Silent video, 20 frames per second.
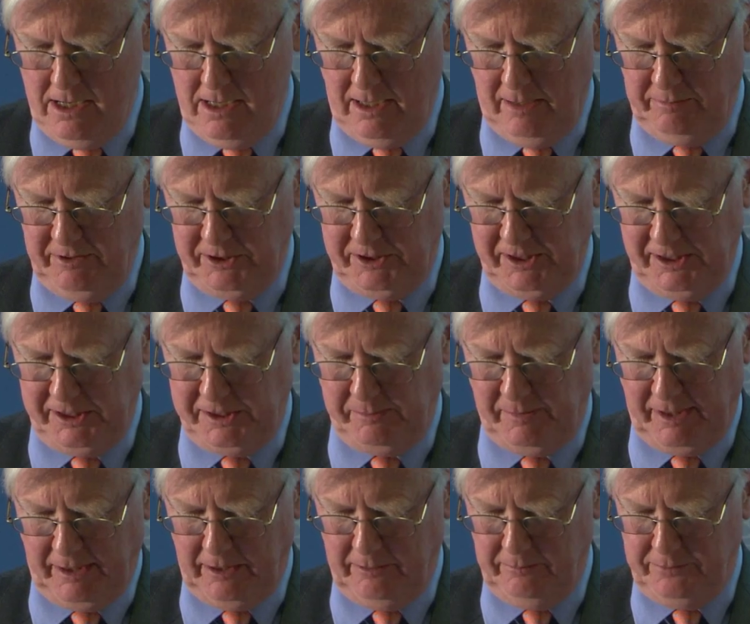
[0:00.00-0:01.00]
A
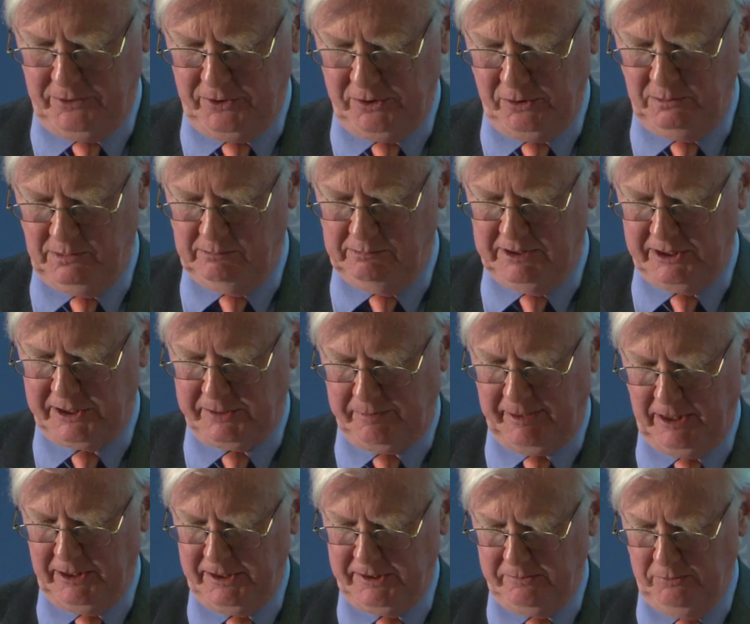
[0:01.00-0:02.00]
businessman presumably
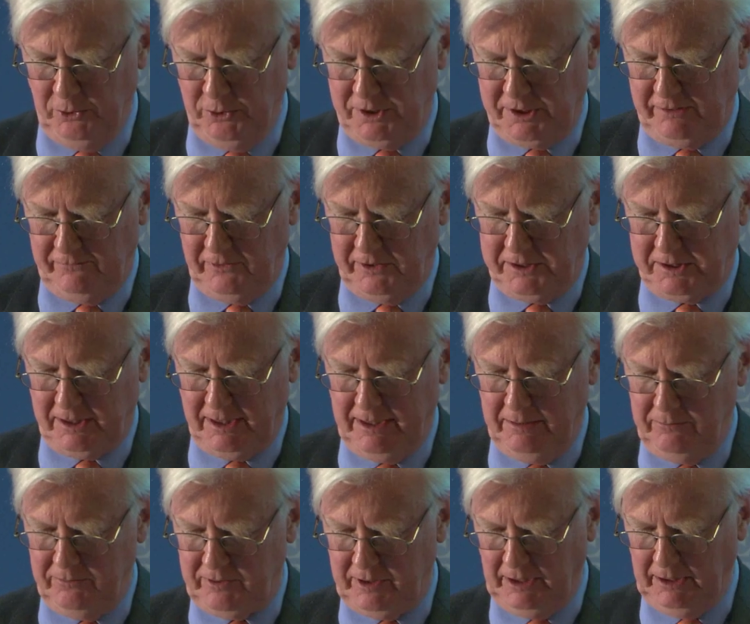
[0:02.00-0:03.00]
spends most of his
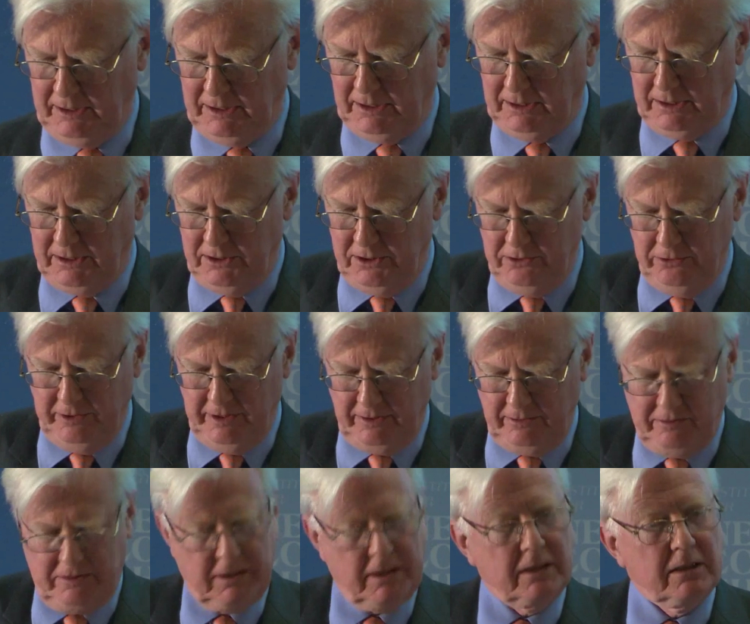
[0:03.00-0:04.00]
time thinking and
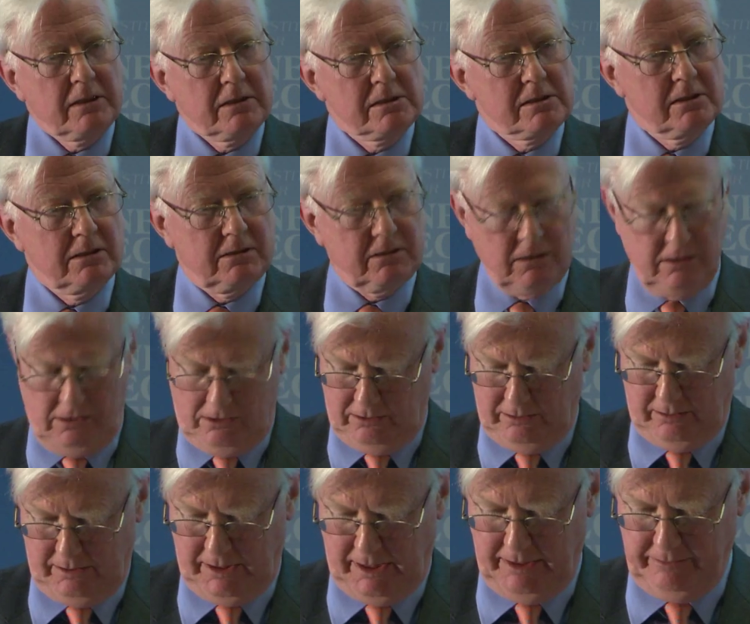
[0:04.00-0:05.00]
doing things that are
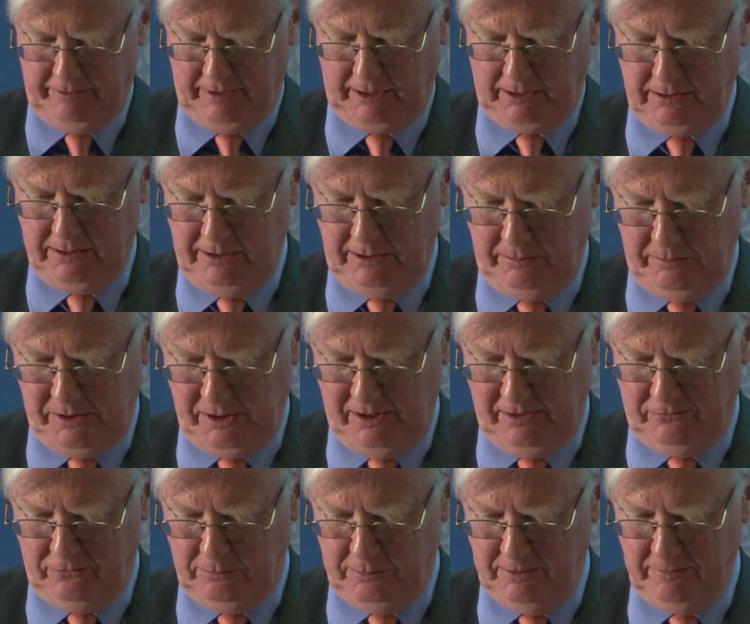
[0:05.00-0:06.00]
not directly
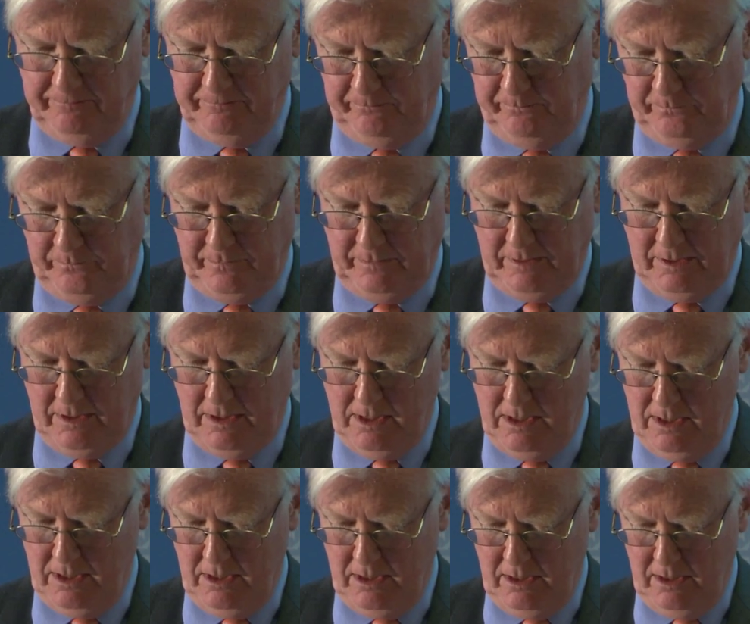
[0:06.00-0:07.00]
observable.
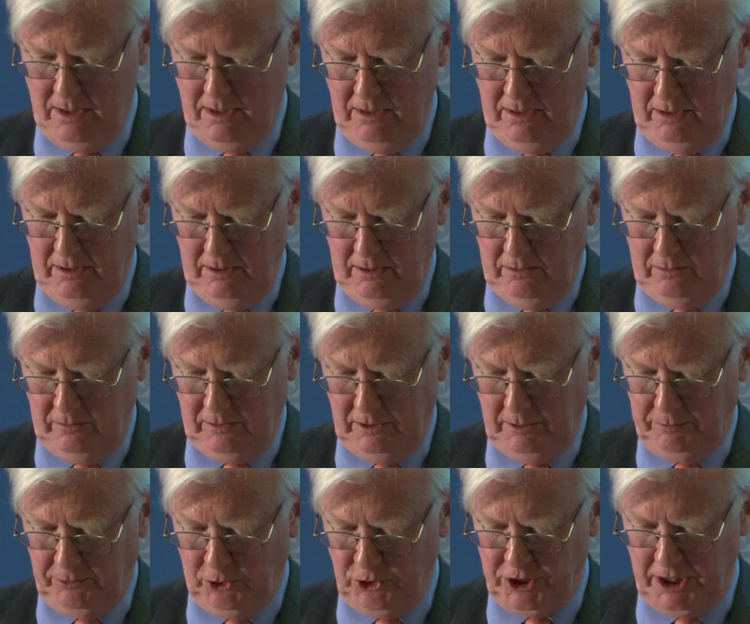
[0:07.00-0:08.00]
When
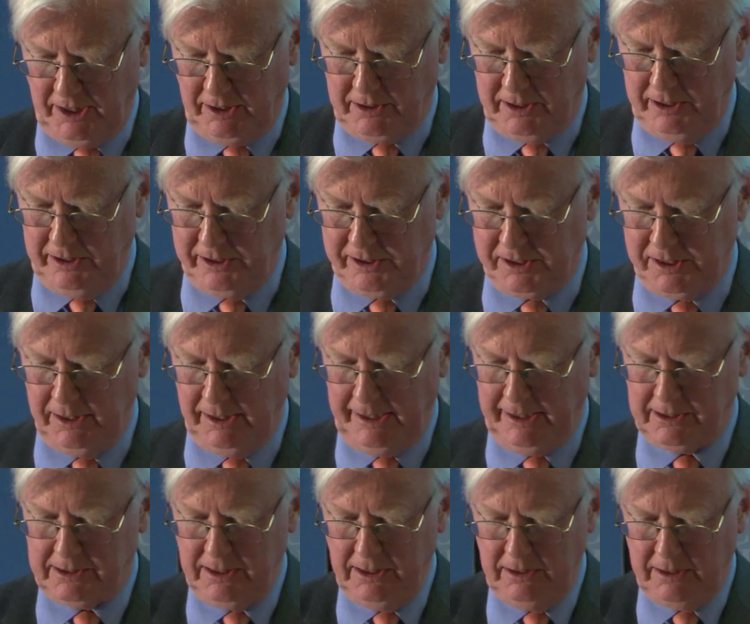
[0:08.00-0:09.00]
the project he has
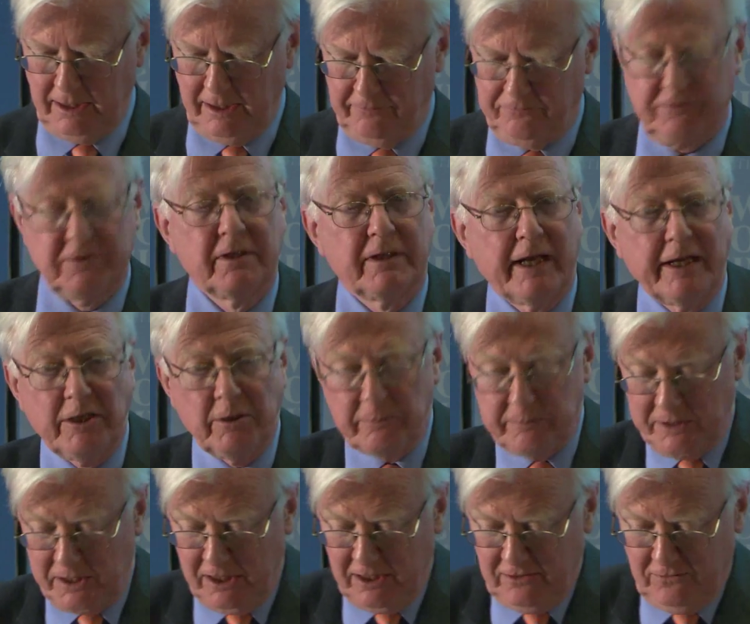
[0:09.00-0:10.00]
selected, after
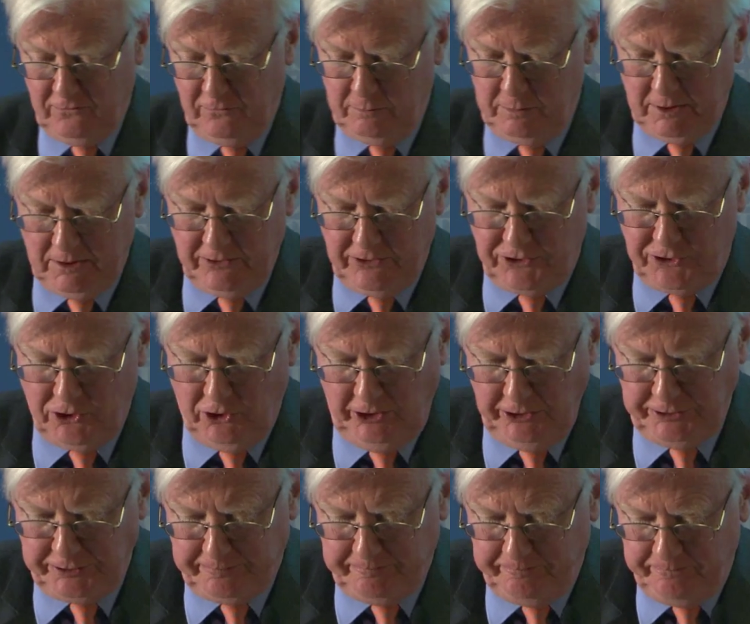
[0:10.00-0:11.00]
unobservable
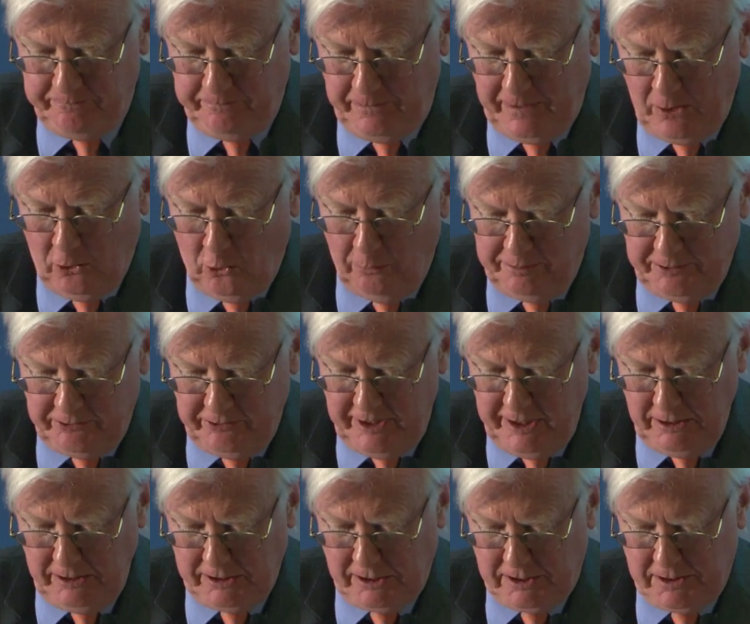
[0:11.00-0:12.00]
thought,
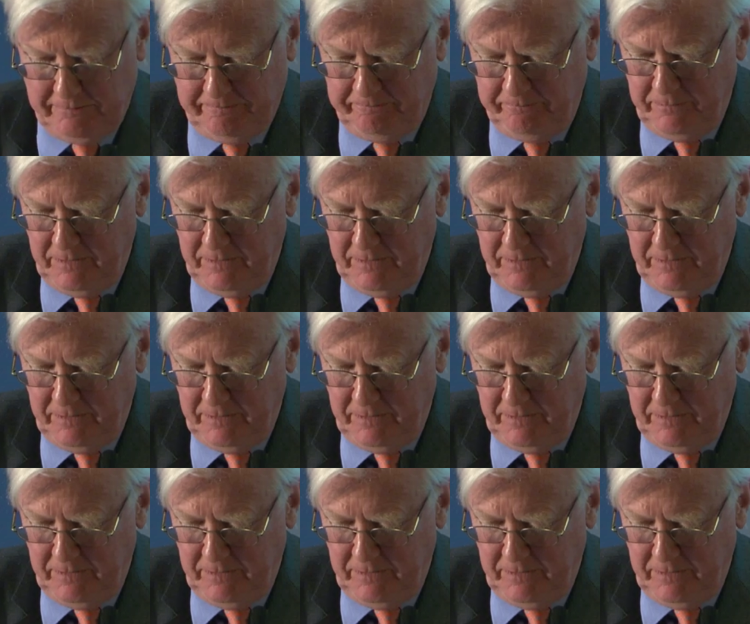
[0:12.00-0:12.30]
operates,